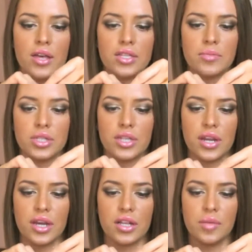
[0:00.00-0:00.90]
so I'm just
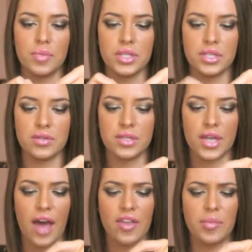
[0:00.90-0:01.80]
going to clip these 2
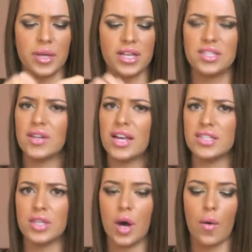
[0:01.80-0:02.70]
together, because you
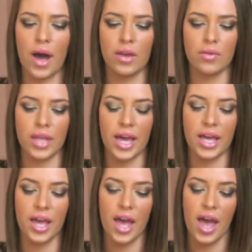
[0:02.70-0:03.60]
guys know I don't like